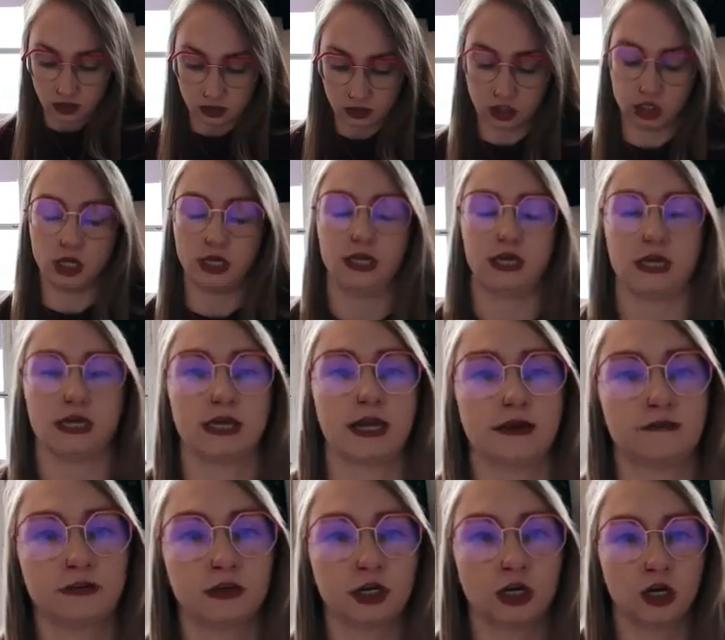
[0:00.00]
He had
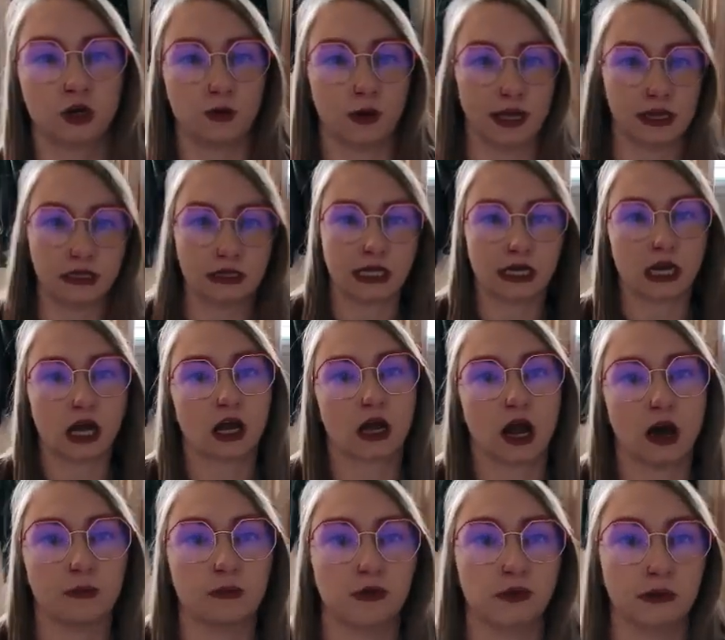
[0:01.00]
given her away like a
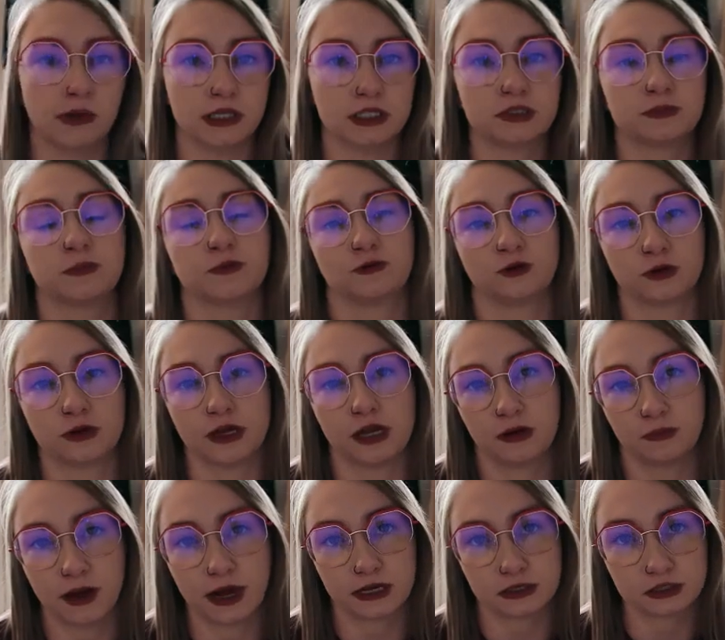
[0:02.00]
couple months before he
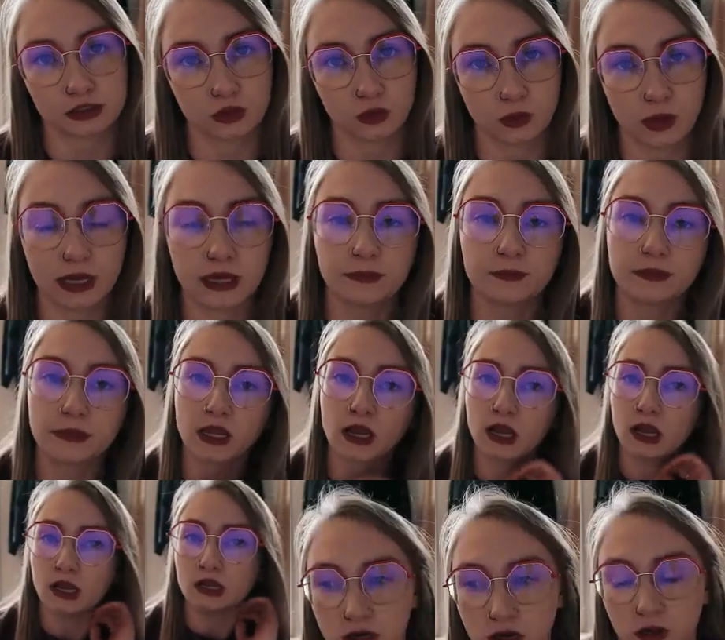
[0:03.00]
had passed away.
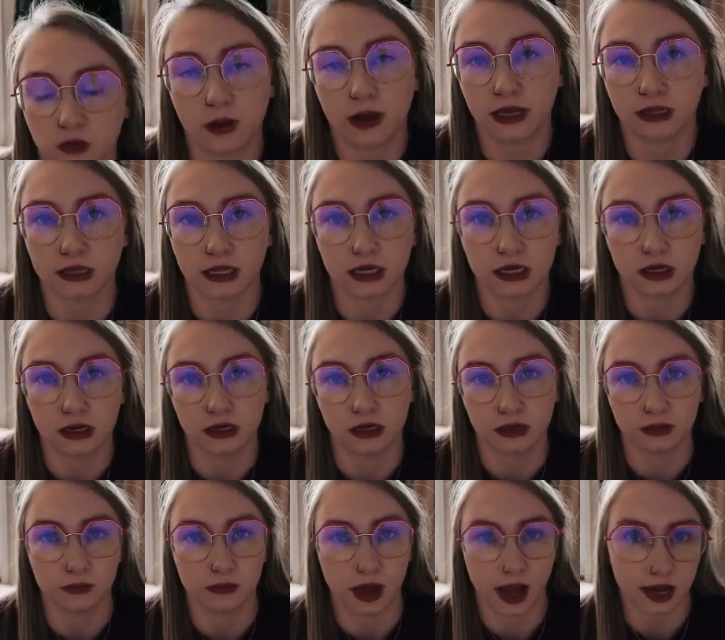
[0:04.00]
No way, like, could
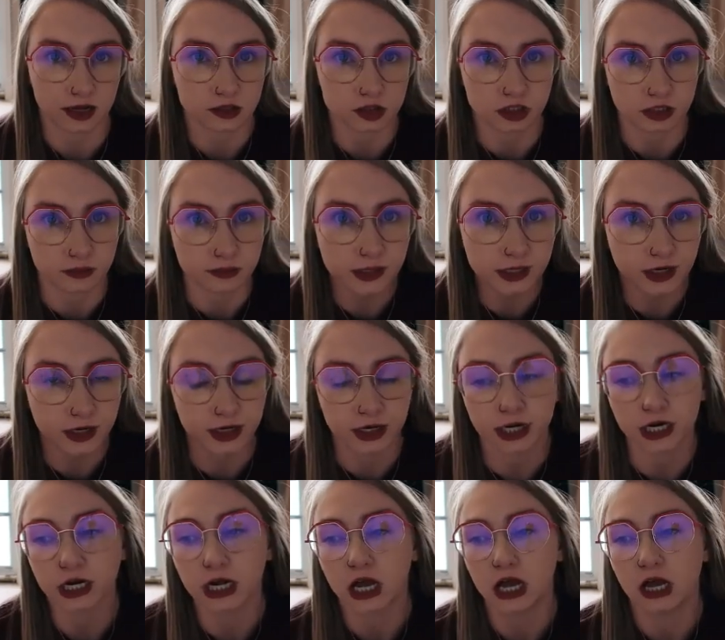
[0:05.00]
it actually be
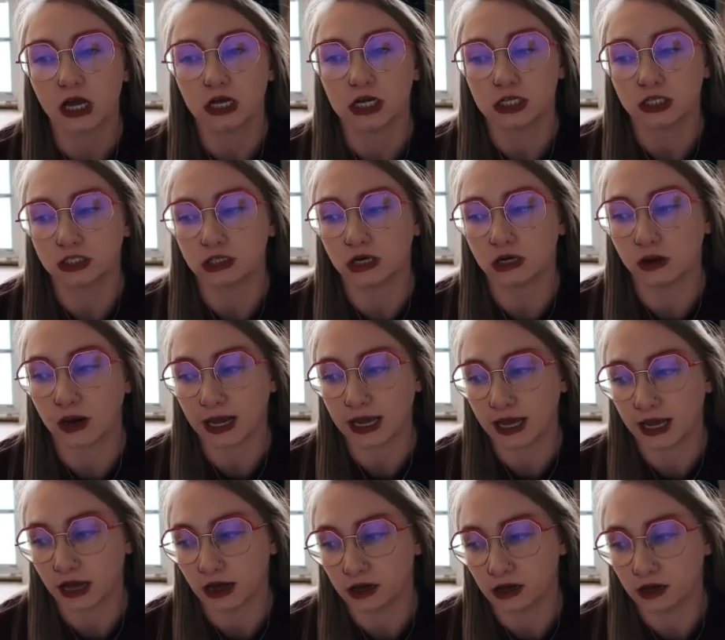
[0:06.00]
her? So
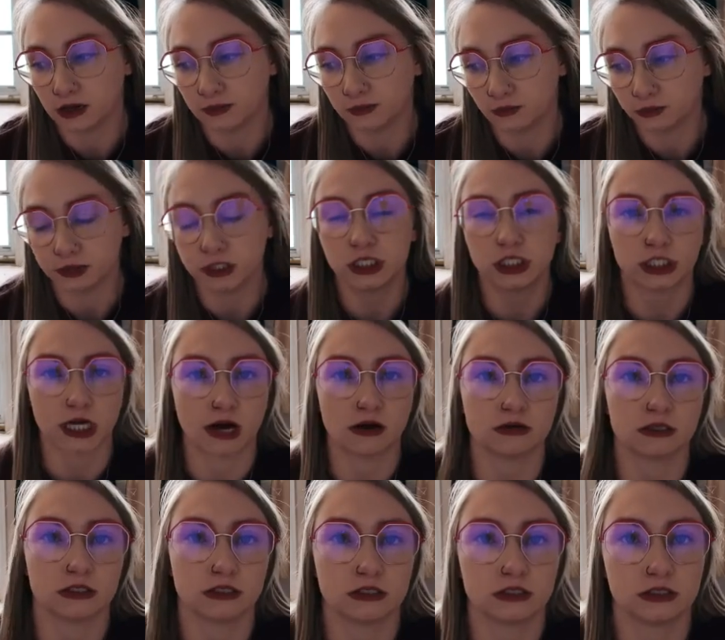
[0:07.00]
I reached
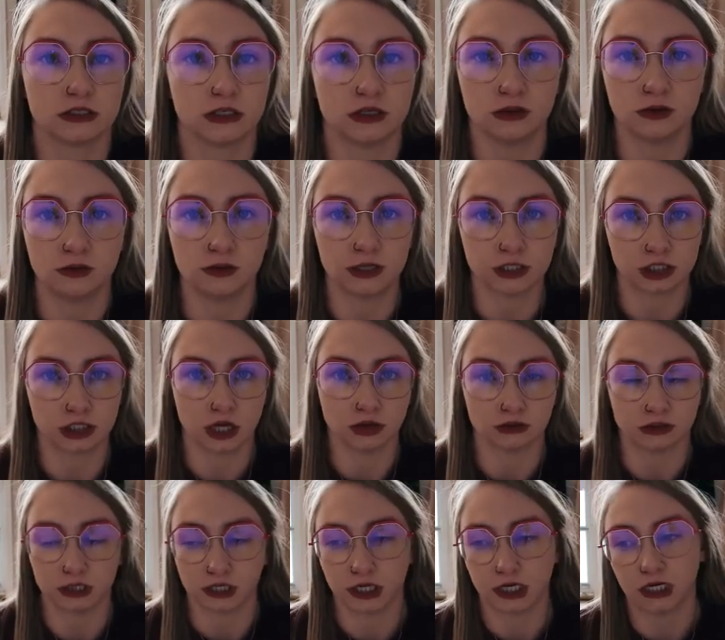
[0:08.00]
out to the
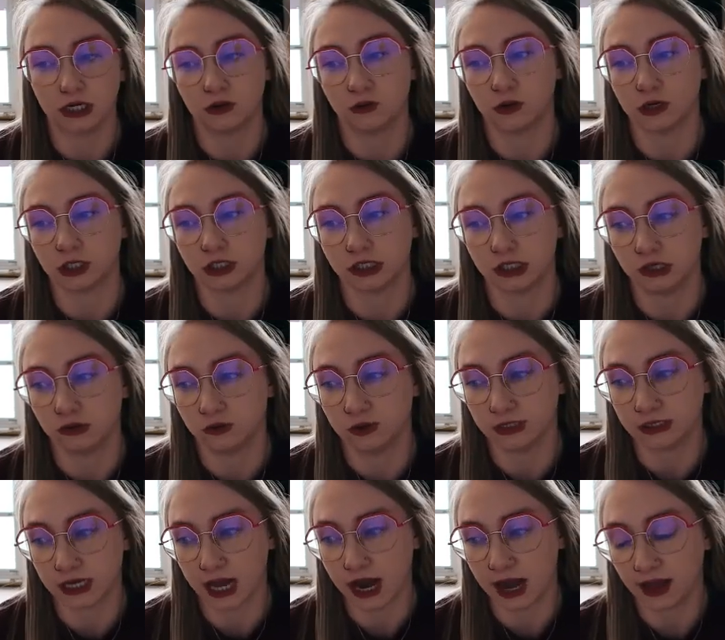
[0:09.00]
shelter where she
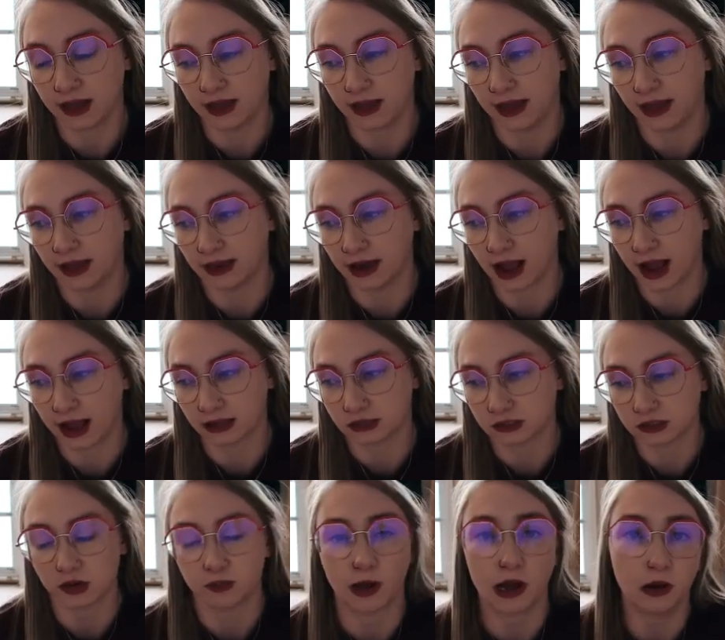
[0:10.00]
was at and
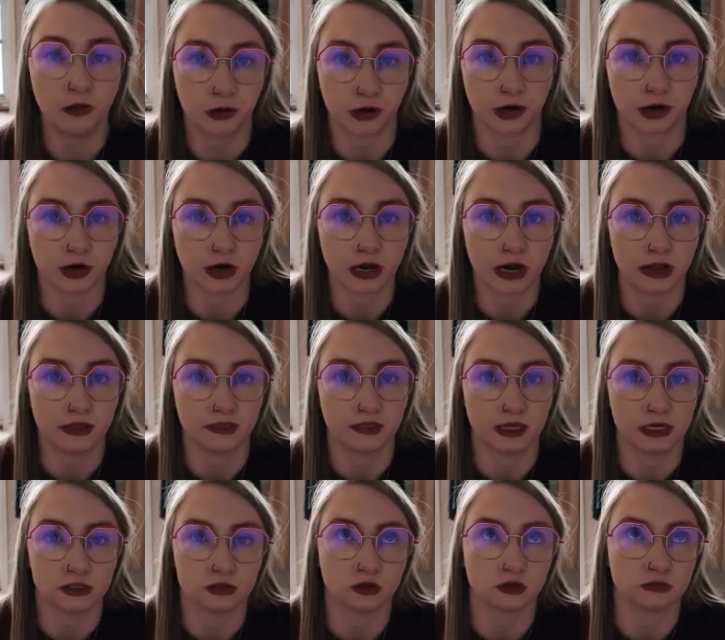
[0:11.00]
asked about her, and
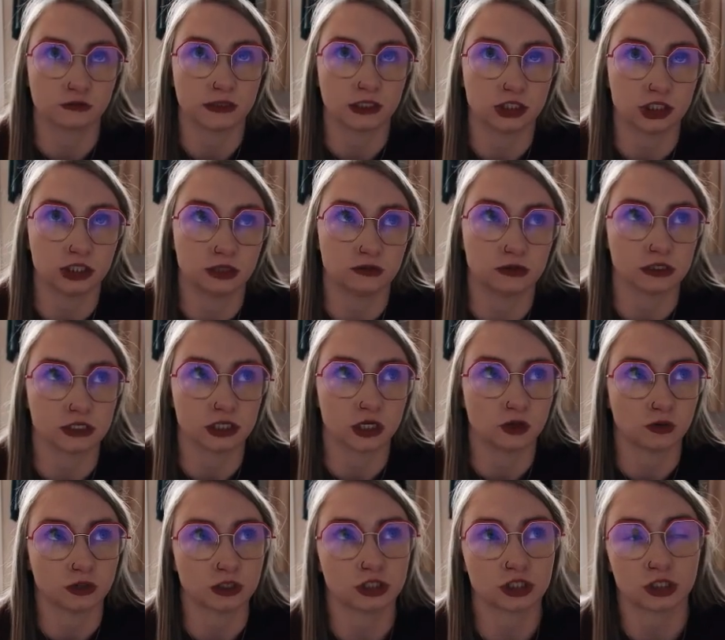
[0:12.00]
they told me she was an
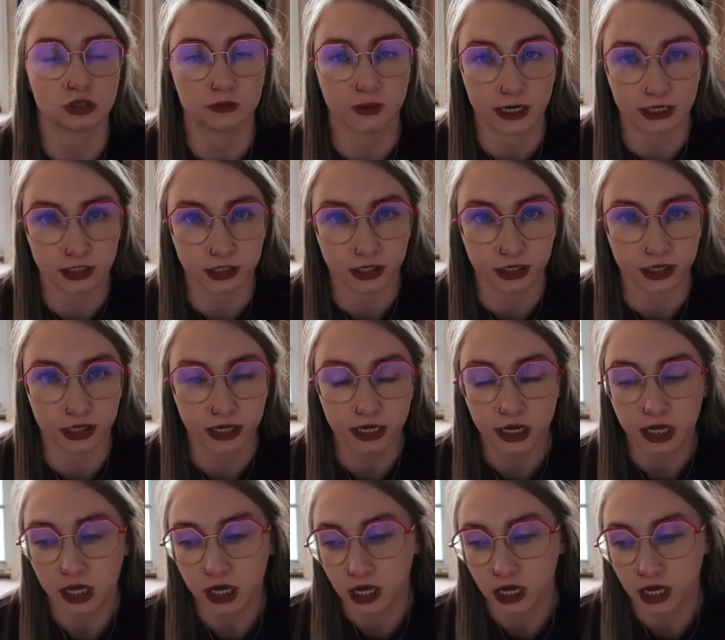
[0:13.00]
owner surrender.